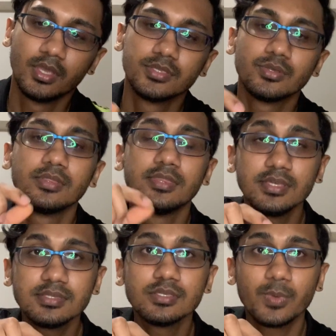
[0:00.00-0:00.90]
So
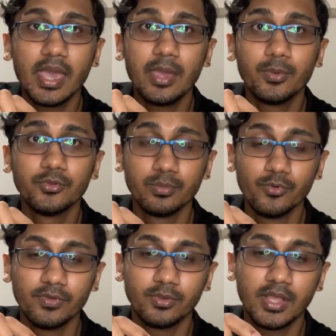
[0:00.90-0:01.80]
this is where I would
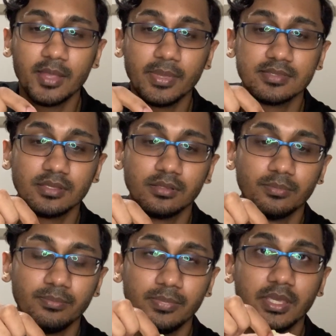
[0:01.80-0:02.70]
remove a that's all
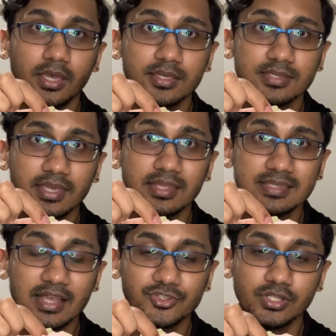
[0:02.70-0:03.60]
because it
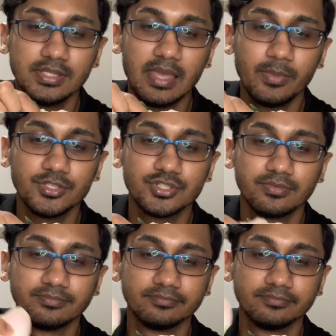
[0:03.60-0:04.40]
is actually damaged.